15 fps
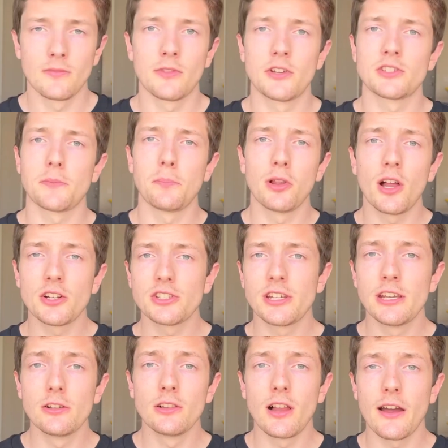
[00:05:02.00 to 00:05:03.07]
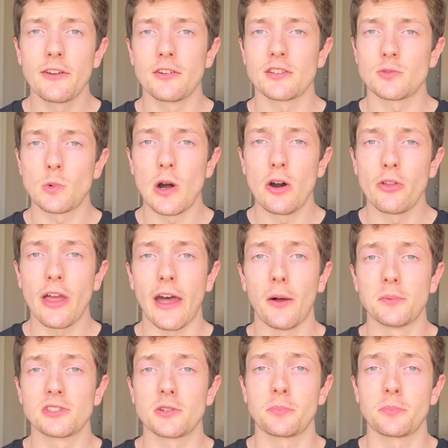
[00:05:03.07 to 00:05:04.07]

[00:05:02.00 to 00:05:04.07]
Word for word: There's a plush heel liner as well that helps to